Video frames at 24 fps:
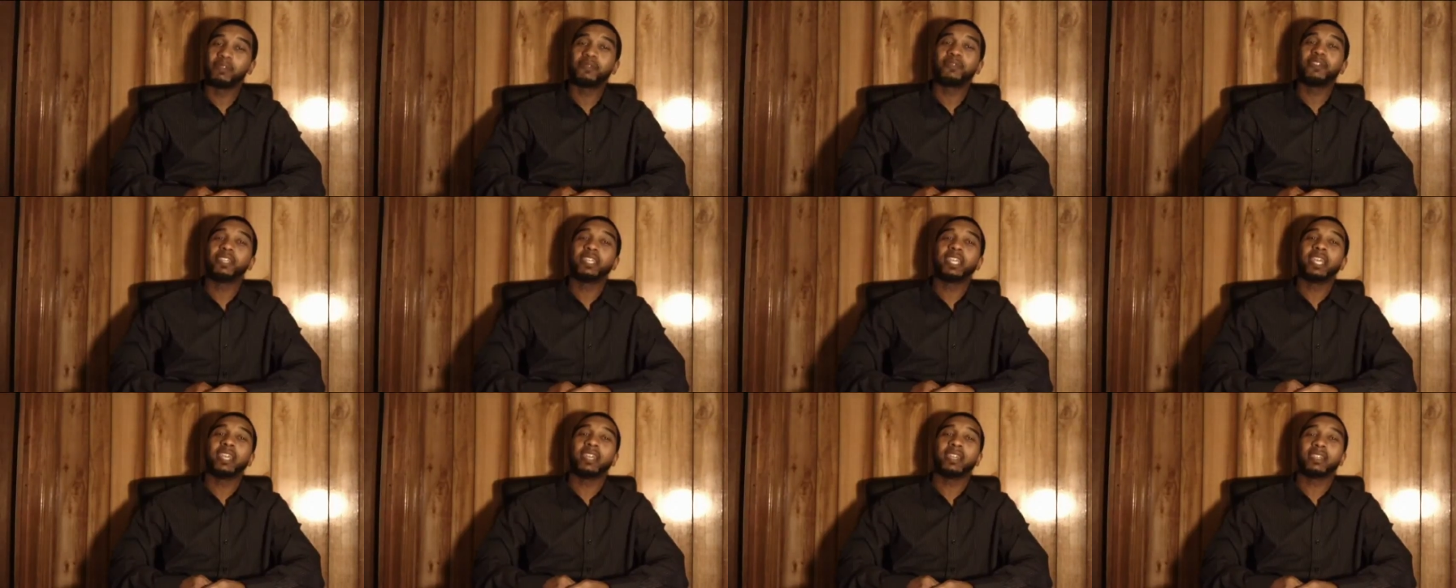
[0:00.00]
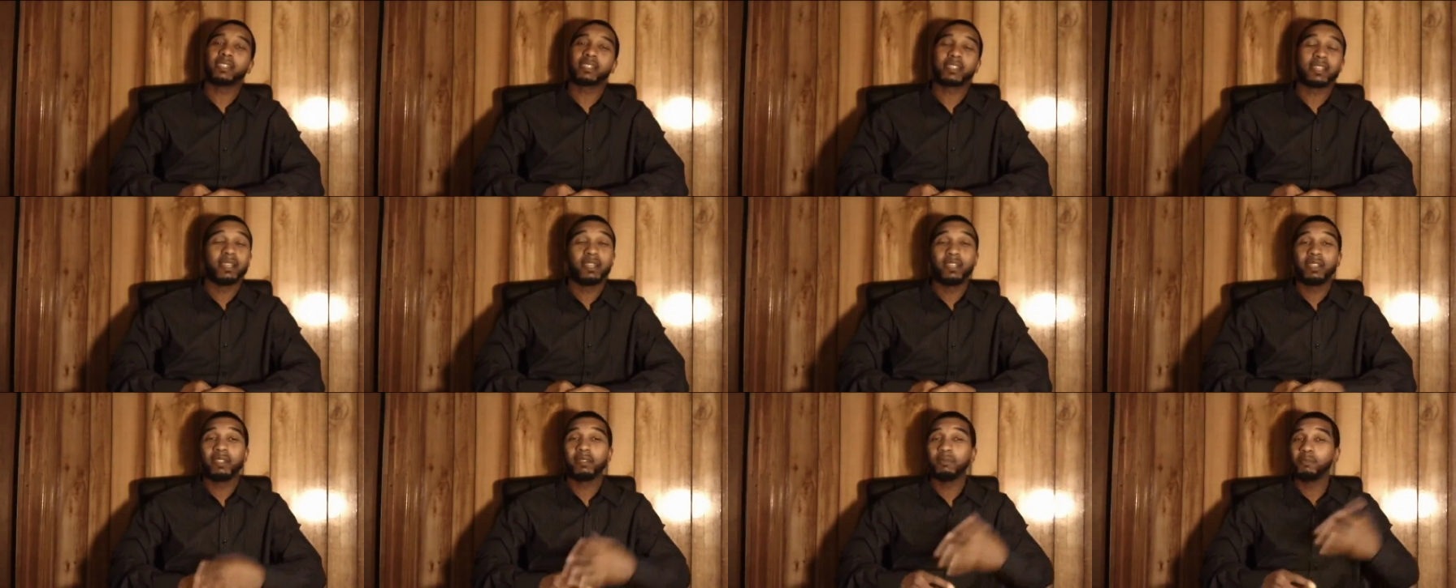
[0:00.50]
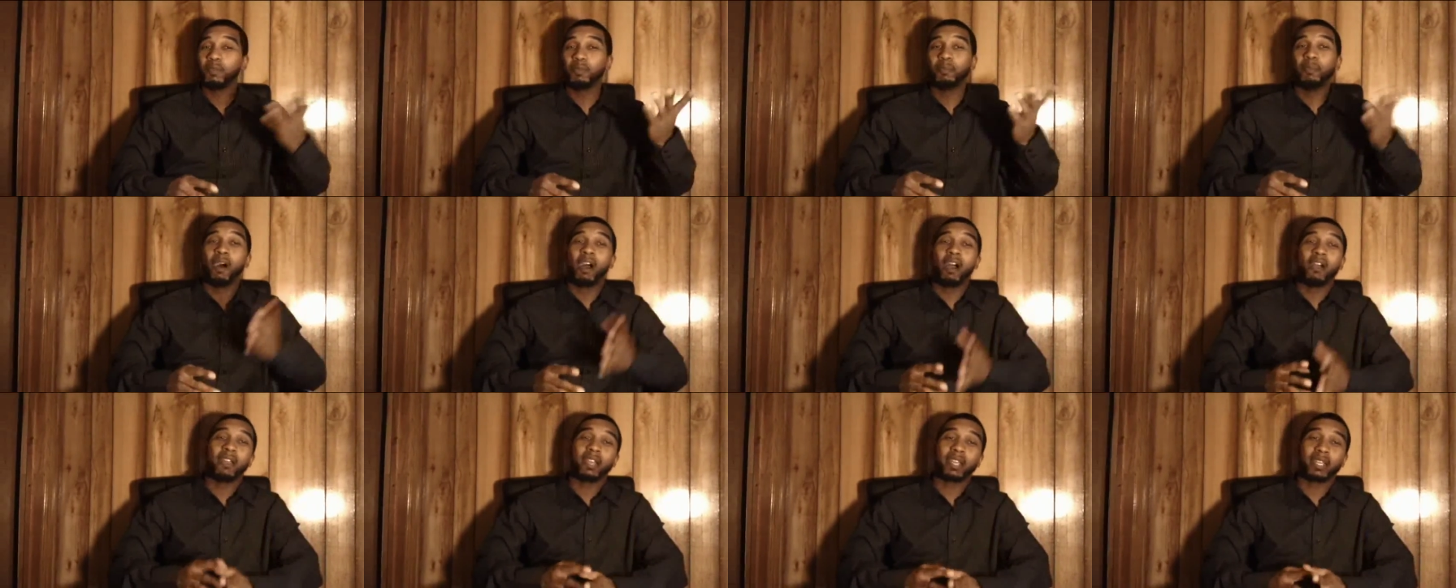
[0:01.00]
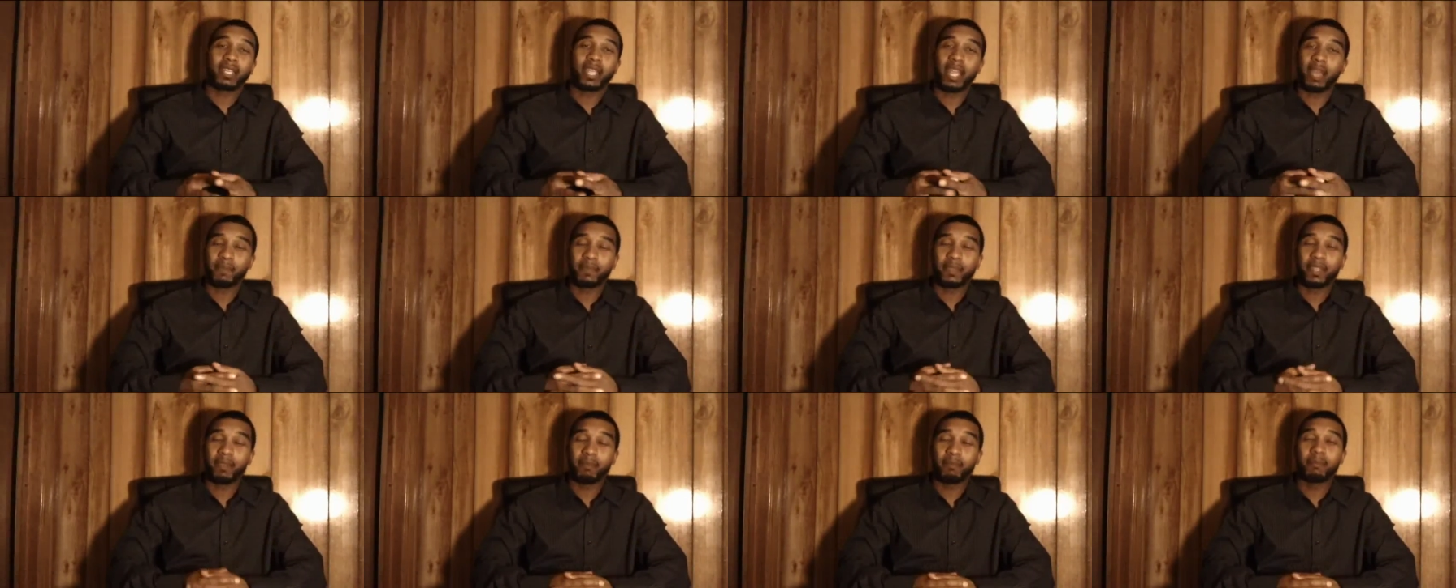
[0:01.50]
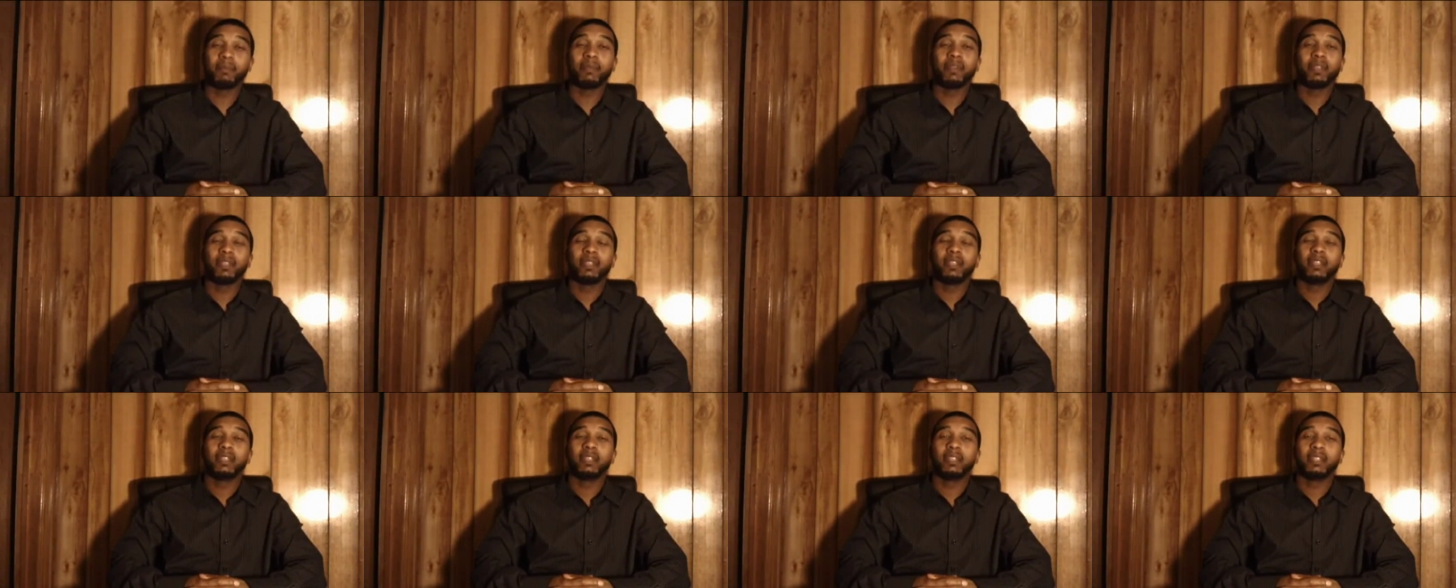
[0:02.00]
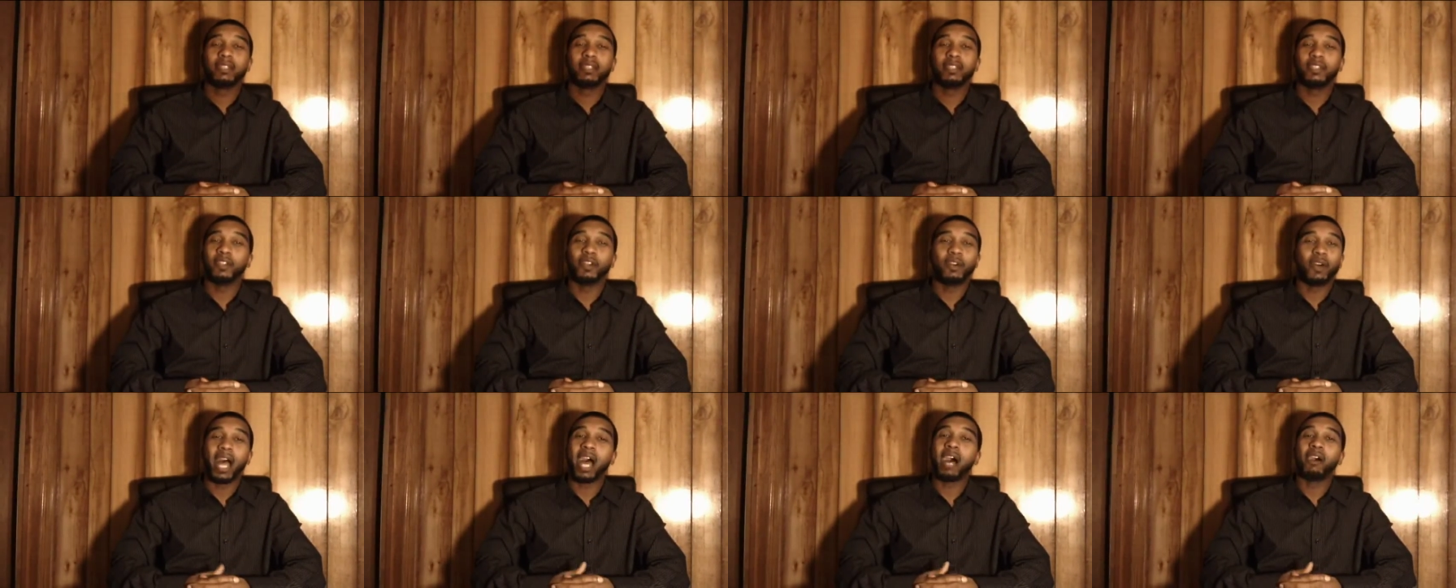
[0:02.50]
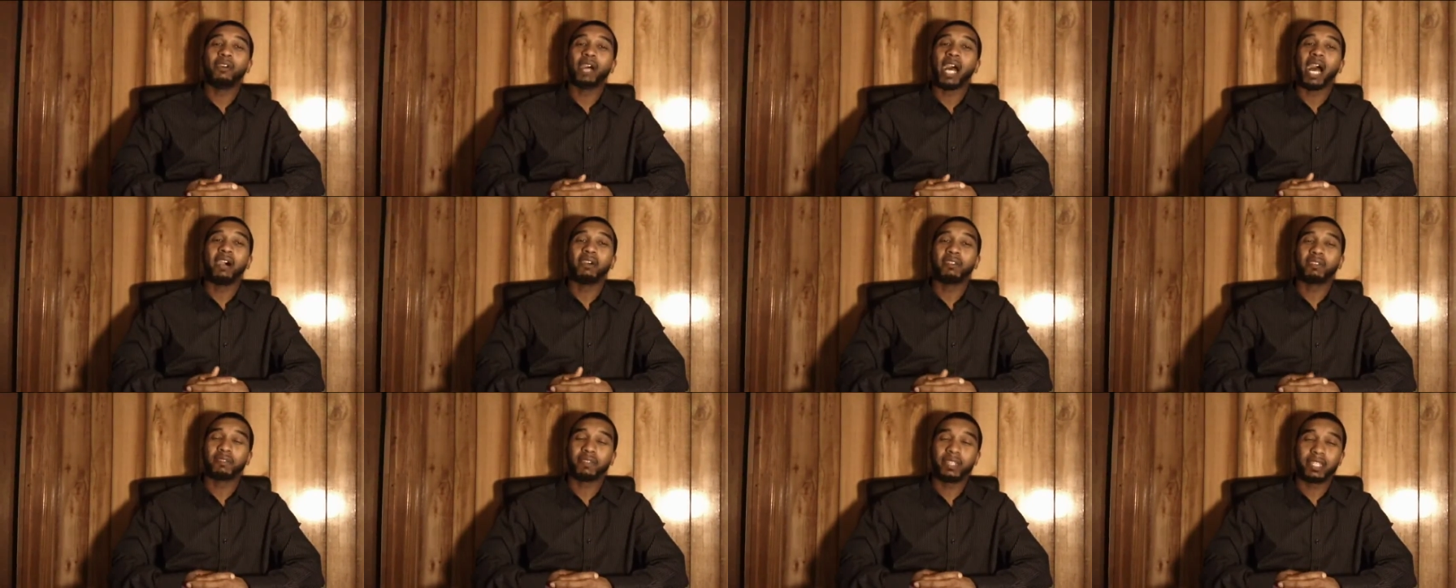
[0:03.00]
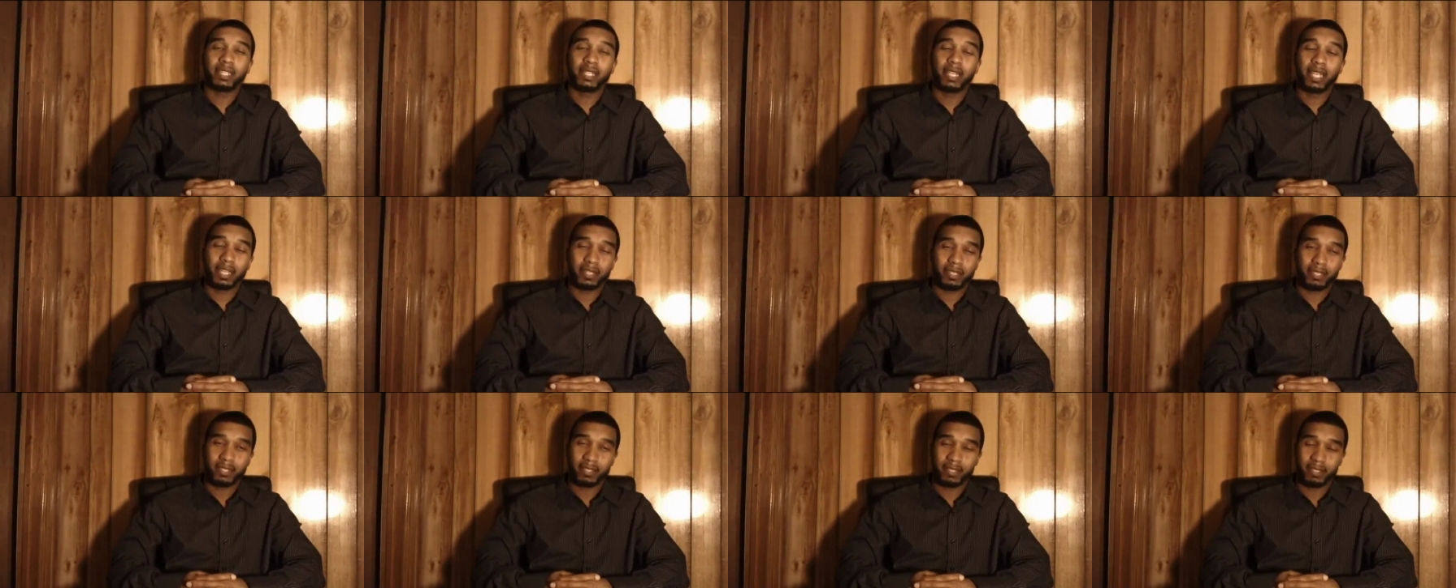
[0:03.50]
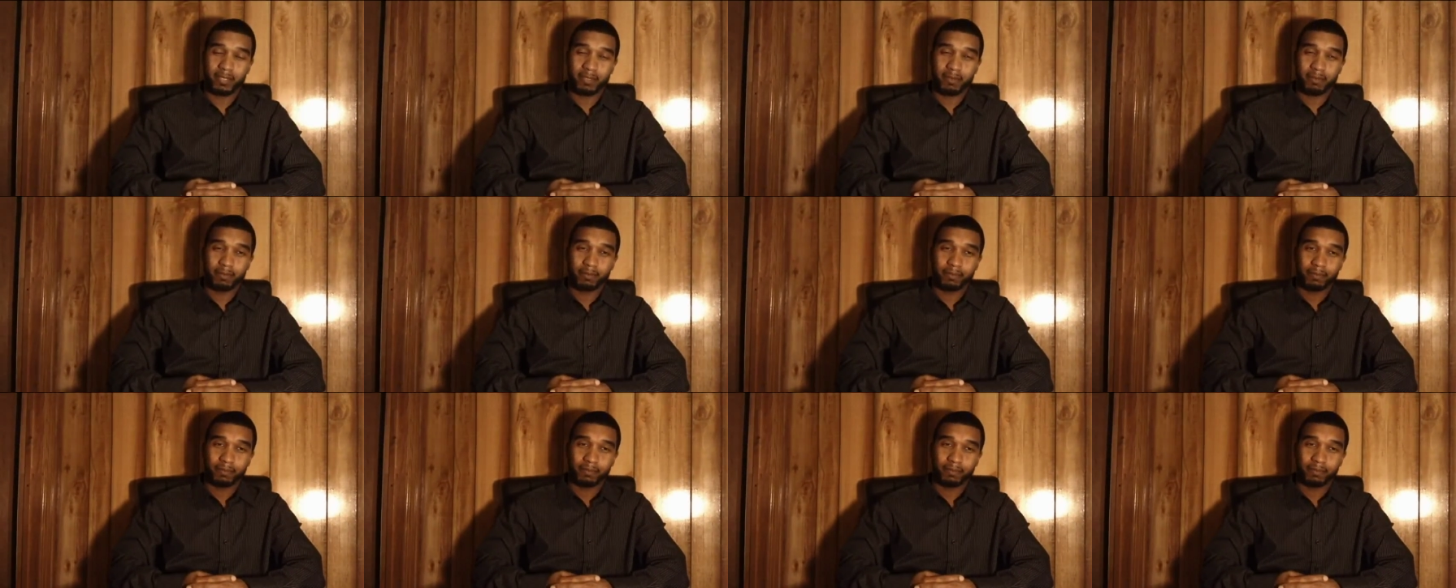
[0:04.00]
And for years, Mubarak kept them, out of the elections.